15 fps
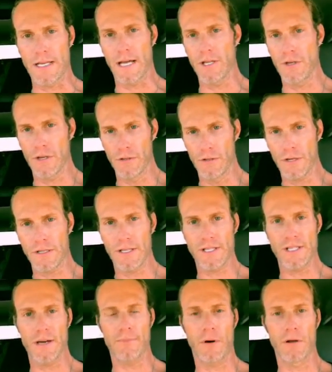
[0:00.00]
Now, you can look
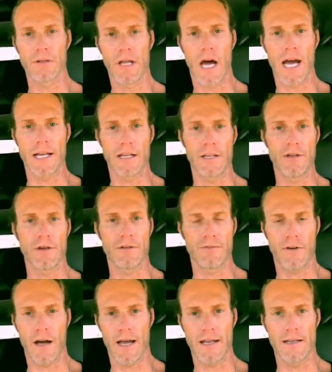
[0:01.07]
this up online and you can
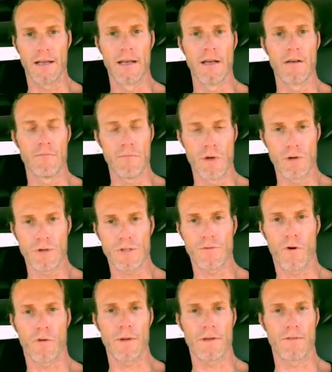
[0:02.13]
find mucus
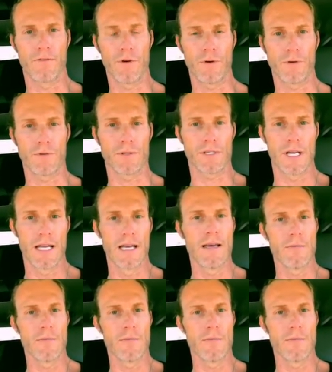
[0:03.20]
forming foods,